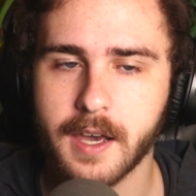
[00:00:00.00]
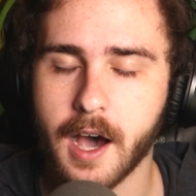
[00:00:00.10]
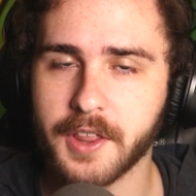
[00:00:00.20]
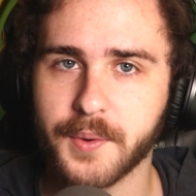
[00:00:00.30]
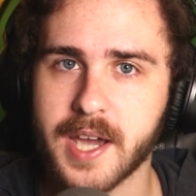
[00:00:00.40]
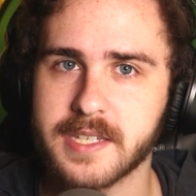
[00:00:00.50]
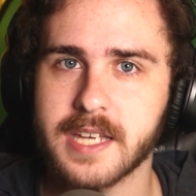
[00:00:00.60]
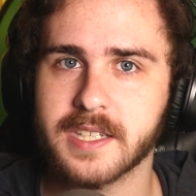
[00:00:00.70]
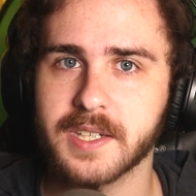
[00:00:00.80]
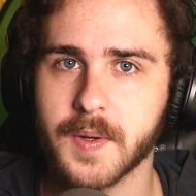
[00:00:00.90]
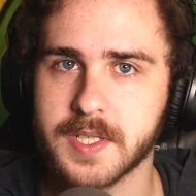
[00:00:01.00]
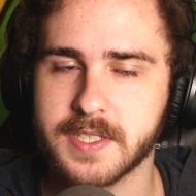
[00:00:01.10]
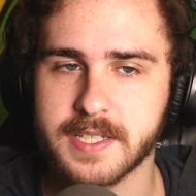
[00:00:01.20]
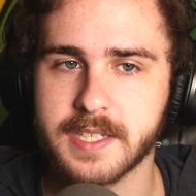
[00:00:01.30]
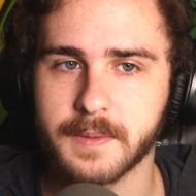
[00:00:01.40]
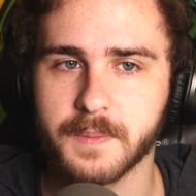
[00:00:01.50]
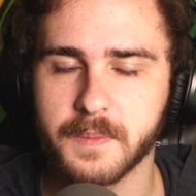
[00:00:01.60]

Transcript: otherwise Escanor is just a